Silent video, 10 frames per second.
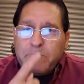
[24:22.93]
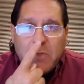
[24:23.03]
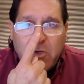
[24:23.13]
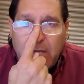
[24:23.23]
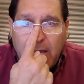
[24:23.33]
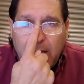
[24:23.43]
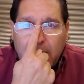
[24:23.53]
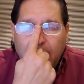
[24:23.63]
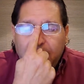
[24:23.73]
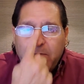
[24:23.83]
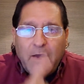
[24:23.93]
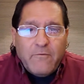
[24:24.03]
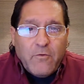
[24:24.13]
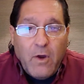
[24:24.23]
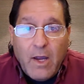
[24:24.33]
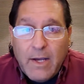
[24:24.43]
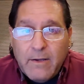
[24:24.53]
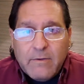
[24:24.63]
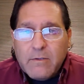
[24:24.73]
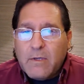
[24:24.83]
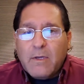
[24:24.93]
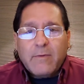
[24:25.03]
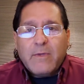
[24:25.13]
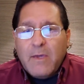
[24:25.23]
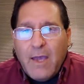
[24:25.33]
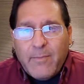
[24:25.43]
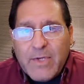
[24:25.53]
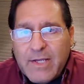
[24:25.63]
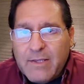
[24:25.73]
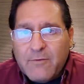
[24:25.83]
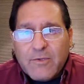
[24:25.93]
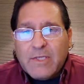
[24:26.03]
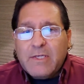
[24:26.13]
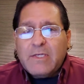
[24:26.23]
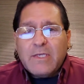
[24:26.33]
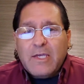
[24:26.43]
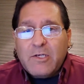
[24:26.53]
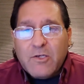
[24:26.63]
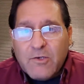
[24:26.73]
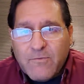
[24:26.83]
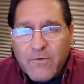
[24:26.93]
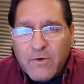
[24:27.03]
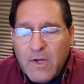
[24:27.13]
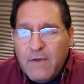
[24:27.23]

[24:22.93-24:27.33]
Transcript: You can't. I've tried. I've been dealing with these issues for